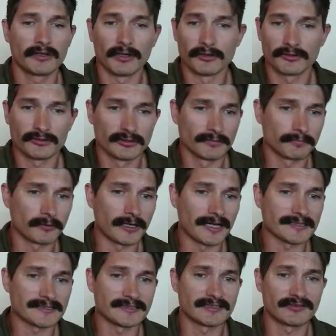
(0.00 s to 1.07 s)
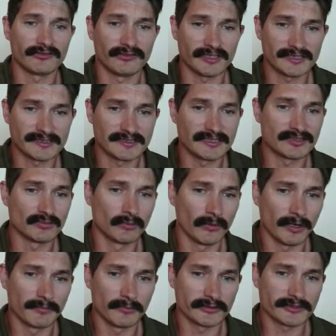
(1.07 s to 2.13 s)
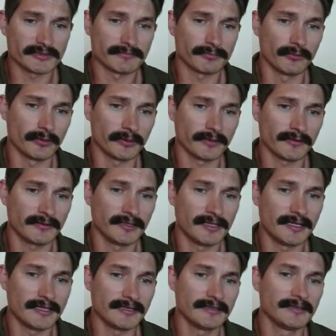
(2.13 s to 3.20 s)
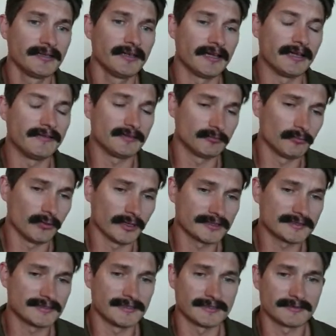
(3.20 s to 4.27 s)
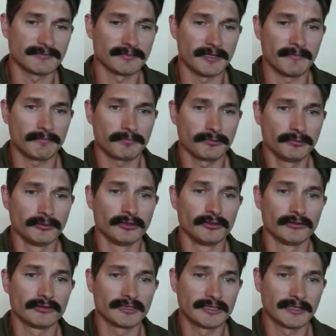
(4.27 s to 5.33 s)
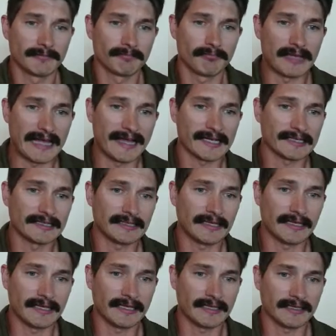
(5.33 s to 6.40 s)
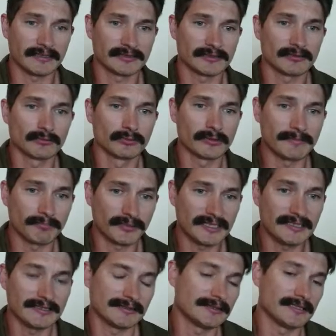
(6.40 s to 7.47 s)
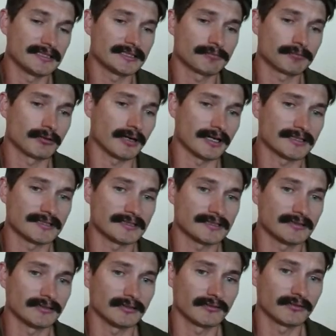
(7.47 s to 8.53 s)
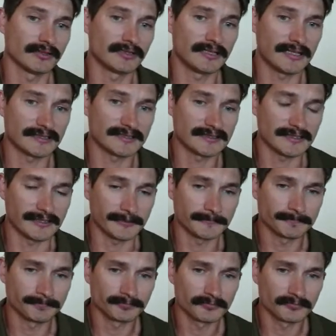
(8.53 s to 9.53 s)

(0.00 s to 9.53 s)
Go through the process, fix this one most important thing, and then once it's improved, come back and repeat this process and look for the next thing.